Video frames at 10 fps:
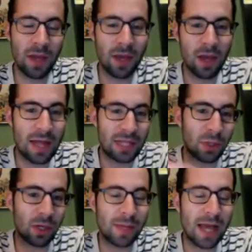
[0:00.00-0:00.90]
And that's what you're
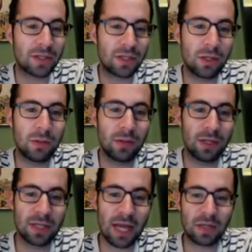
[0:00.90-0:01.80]
going to be asked to do in these
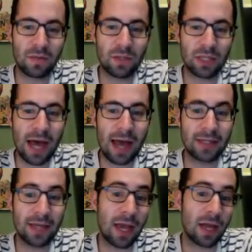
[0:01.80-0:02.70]
next few slides
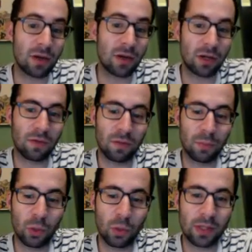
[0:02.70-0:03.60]
and during the verbal
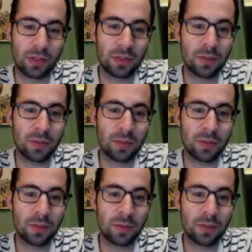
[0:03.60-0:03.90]
quiz.